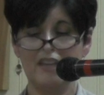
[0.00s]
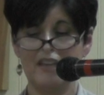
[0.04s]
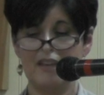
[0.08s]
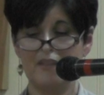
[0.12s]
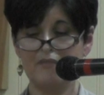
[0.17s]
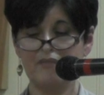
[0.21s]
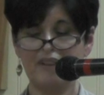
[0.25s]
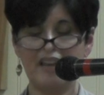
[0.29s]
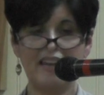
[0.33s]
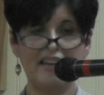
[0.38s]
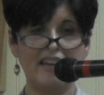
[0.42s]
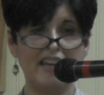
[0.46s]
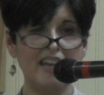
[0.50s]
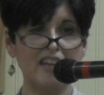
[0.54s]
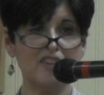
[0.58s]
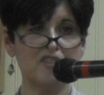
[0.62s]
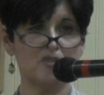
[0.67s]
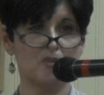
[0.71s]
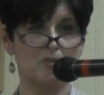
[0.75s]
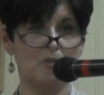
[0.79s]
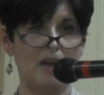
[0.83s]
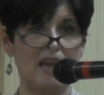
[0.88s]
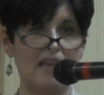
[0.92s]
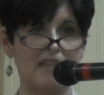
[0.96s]
and
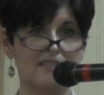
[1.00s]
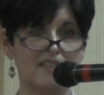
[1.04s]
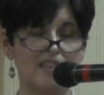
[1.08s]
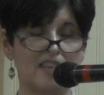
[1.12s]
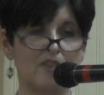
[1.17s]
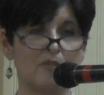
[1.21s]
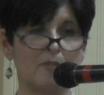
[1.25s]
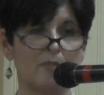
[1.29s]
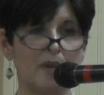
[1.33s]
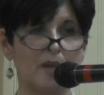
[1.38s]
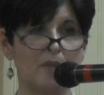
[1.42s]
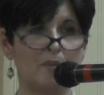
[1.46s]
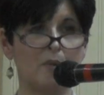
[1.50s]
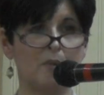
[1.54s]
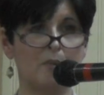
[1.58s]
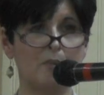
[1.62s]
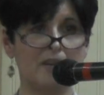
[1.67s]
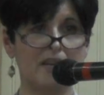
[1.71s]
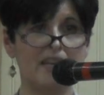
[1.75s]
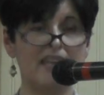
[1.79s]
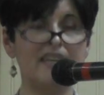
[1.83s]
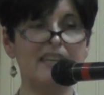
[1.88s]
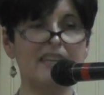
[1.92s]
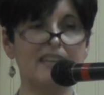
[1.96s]
financial-wise to give people,
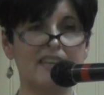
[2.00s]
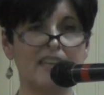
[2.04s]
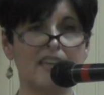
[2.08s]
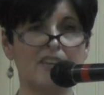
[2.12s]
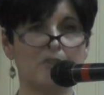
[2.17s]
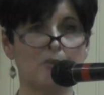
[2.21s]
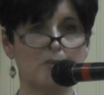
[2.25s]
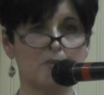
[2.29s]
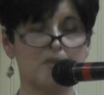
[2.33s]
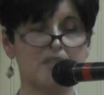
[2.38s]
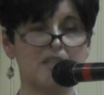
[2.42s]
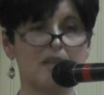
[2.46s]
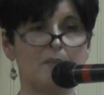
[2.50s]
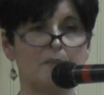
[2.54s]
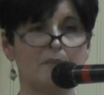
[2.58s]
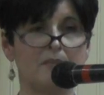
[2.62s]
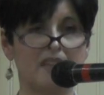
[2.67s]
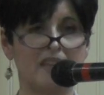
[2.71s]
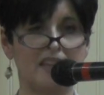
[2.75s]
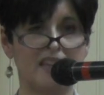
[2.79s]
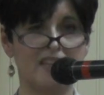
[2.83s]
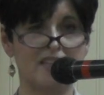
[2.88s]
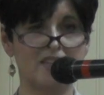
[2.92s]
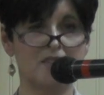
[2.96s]
but he could give them something
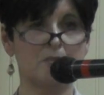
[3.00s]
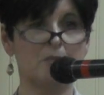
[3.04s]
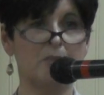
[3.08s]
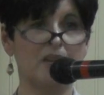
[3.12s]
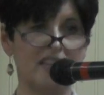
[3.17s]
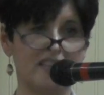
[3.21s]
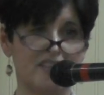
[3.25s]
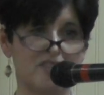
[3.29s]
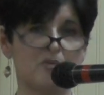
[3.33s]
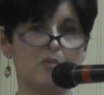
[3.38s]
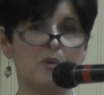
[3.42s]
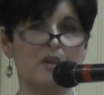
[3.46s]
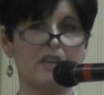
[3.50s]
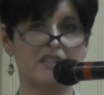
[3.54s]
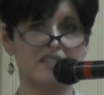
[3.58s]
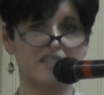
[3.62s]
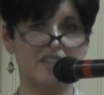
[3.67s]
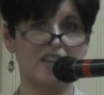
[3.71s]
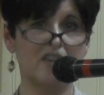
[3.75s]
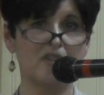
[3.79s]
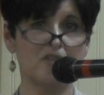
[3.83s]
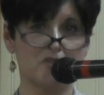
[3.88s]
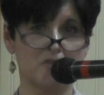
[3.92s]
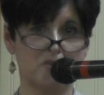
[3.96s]
that his blood, sweat, and
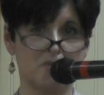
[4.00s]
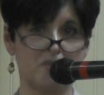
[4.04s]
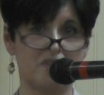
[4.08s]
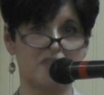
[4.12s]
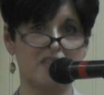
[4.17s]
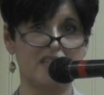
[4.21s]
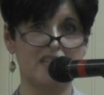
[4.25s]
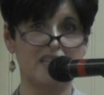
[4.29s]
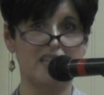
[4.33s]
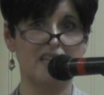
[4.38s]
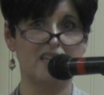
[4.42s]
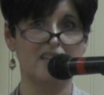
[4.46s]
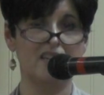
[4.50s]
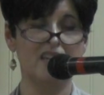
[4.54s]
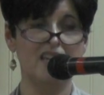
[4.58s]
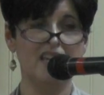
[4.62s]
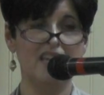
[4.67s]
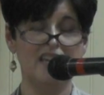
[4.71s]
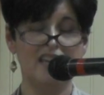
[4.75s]
tears was in.